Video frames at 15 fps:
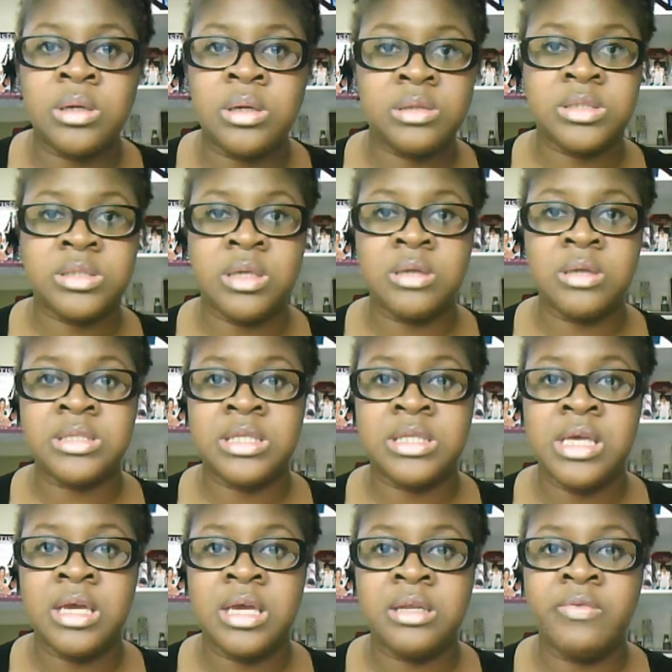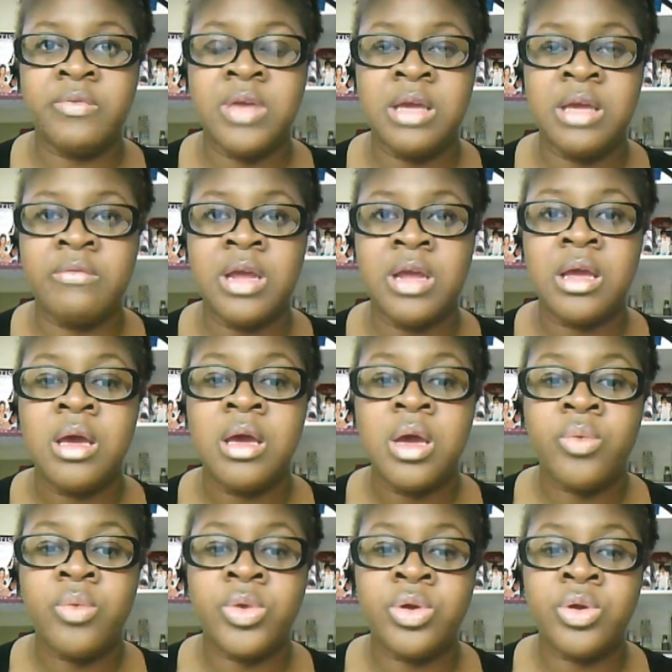consult at the end of the evening,
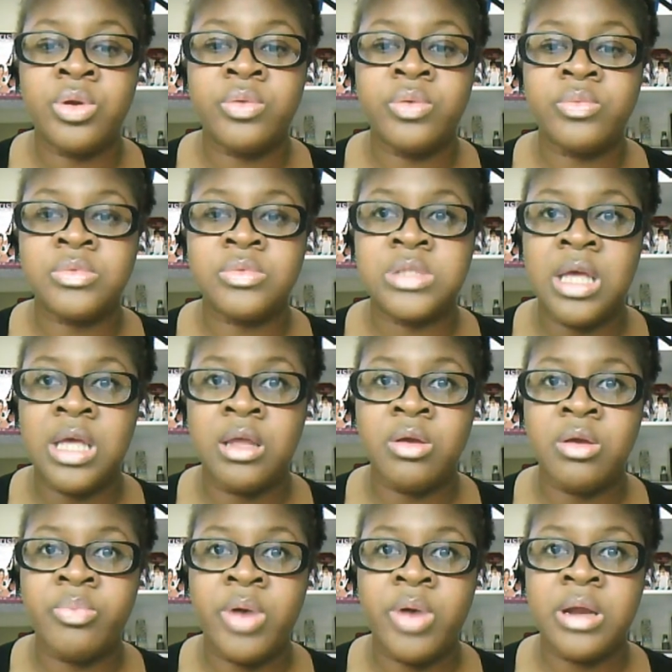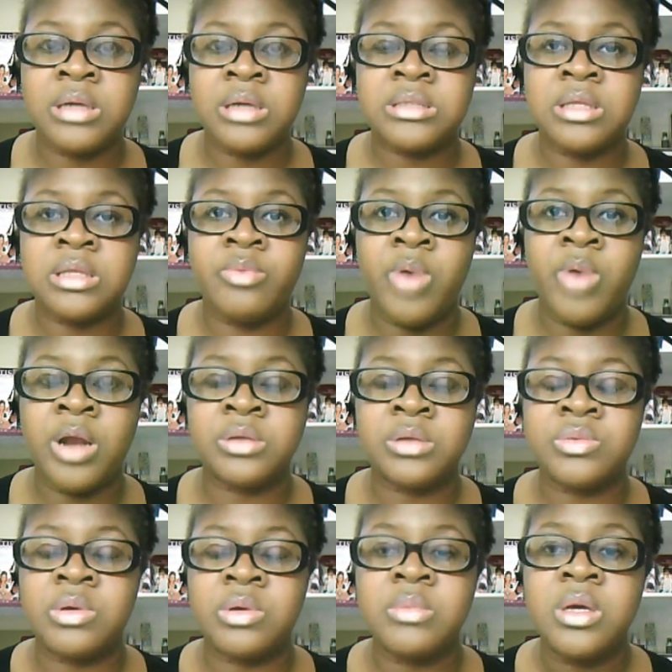when you're selling your products in the product
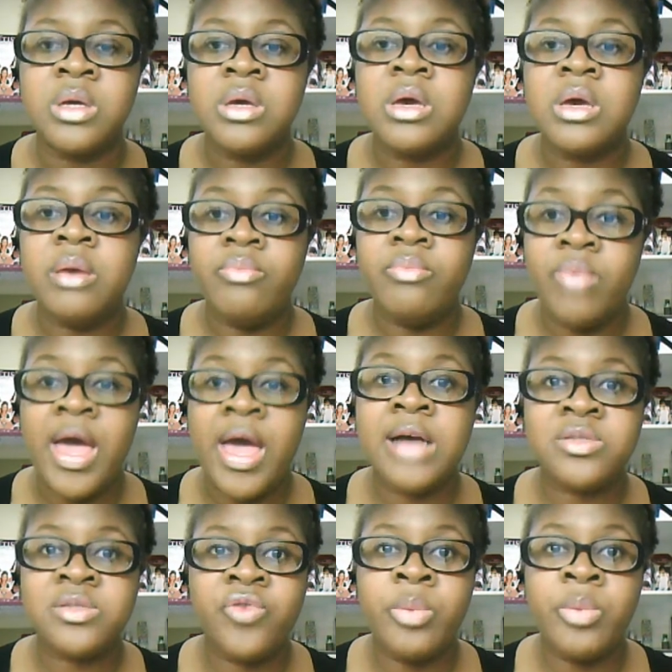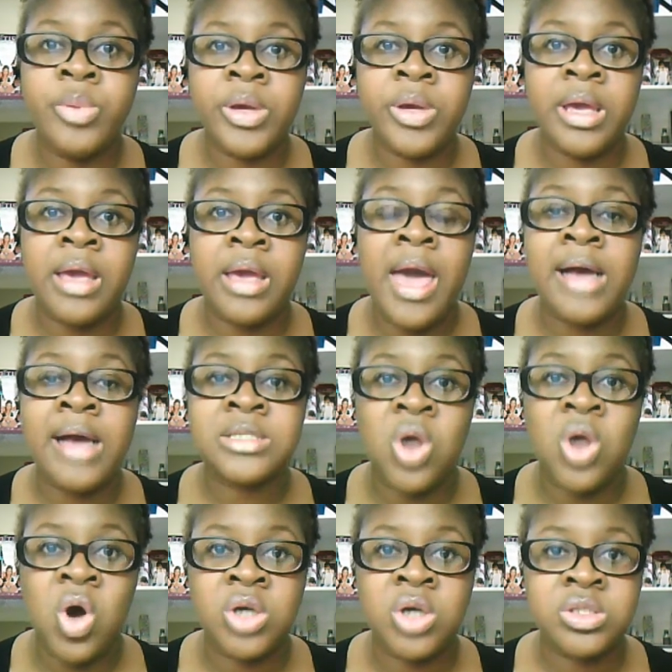room, ask for booking. Ask
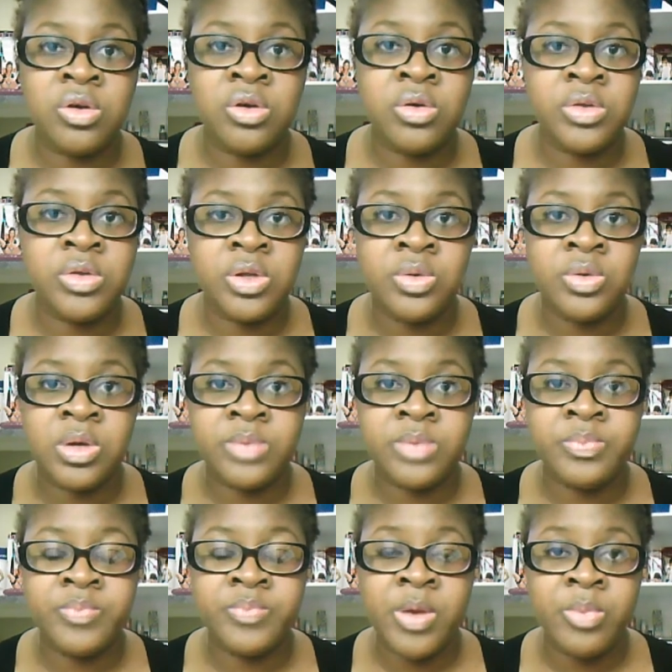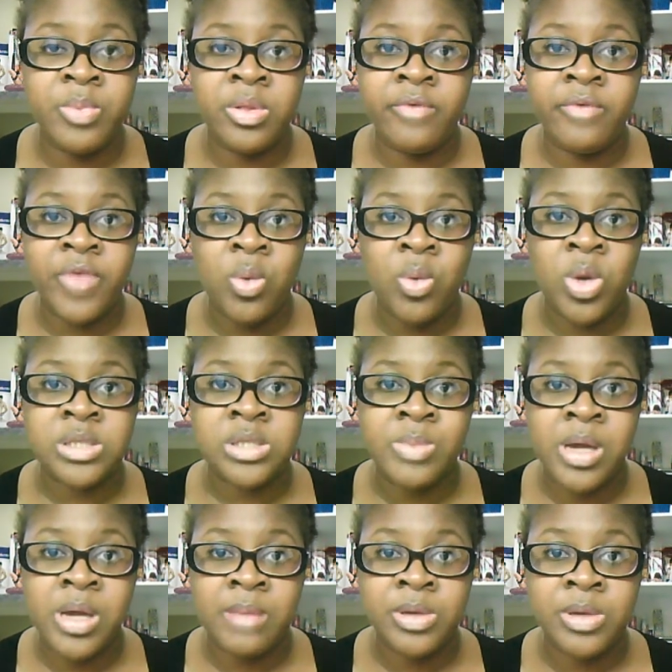also new people if they want to
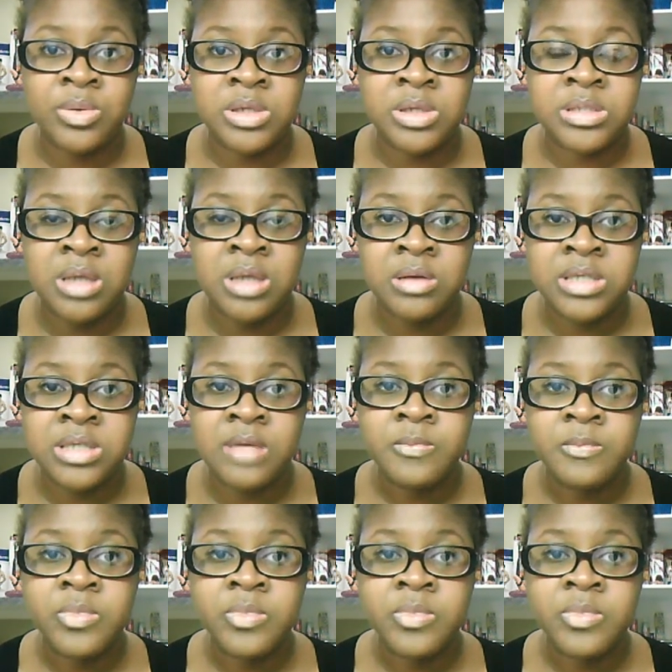become a new consultant